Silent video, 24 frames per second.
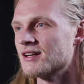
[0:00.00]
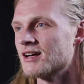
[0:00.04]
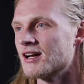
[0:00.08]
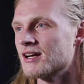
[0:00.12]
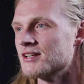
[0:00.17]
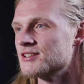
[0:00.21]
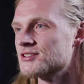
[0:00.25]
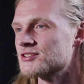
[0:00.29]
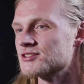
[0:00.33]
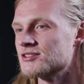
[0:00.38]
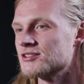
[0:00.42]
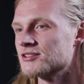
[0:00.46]

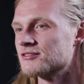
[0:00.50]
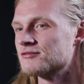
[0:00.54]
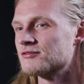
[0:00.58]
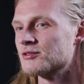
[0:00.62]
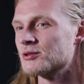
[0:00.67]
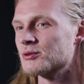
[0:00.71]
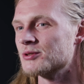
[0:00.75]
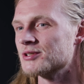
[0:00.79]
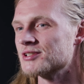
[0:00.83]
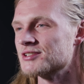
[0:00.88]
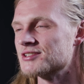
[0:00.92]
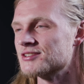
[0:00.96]
I just look
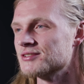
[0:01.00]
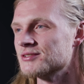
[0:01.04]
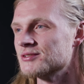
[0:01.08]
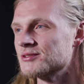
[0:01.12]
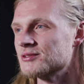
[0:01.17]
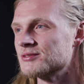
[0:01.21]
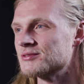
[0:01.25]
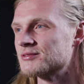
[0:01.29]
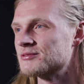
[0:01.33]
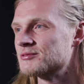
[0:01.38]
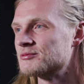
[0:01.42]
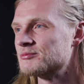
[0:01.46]
forward
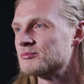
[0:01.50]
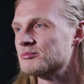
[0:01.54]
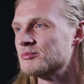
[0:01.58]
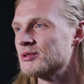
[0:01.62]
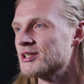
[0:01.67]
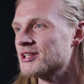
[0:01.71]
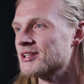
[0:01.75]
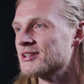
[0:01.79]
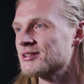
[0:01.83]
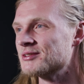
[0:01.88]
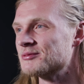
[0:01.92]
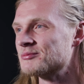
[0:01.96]
to
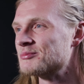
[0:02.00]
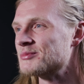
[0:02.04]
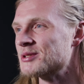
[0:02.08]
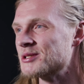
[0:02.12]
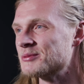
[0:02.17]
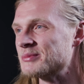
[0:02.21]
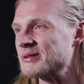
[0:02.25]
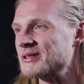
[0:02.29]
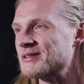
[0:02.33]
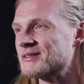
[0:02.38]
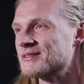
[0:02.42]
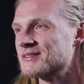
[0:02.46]
meeting
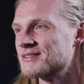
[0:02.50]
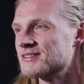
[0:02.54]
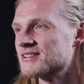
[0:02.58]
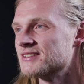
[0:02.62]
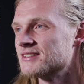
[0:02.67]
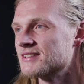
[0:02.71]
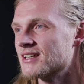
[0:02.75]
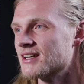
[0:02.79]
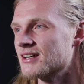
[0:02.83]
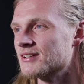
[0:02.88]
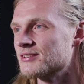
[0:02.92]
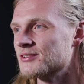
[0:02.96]
people
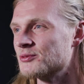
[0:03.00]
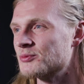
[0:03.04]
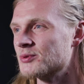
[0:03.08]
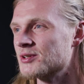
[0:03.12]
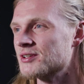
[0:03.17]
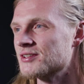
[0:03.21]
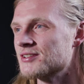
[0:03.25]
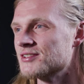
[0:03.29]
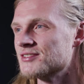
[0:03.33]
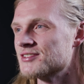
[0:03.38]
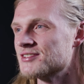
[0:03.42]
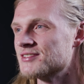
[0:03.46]
out in the
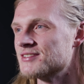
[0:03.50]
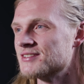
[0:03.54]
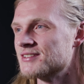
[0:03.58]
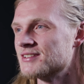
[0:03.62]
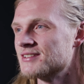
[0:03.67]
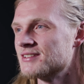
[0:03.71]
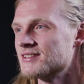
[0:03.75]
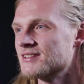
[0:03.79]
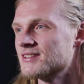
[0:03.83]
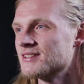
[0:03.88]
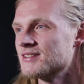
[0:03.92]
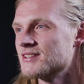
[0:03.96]
world
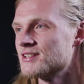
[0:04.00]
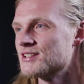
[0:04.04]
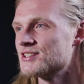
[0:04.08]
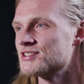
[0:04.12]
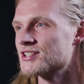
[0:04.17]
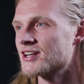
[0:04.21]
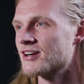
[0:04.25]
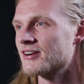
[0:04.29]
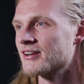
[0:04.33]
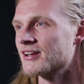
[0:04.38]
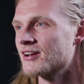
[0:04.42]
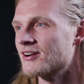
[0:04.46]
and
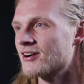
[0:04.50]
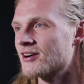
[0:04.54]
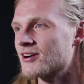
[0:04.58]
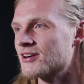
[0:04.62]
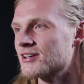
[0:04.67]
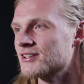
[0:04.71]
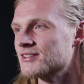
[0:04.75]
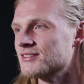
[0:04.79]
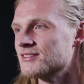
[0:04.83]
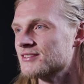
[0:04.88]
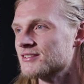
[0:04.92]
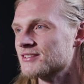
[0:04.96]
sharing
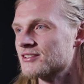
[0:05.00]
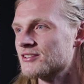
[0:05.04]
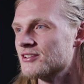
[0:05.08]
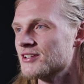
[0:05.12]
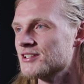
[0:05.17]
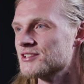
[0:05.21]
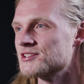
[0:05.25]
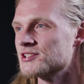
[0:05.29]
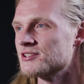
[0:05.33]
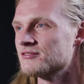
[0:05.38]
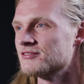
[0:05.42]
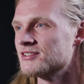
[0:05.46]
art and
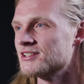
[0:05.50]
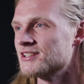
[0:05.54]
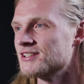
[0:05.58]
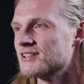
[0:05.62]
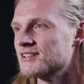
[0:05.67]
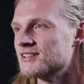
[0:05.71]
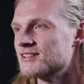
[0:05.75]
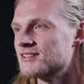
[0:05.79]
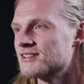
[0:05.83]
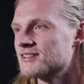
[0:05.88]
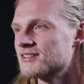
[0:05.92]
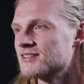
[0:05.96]
creativity and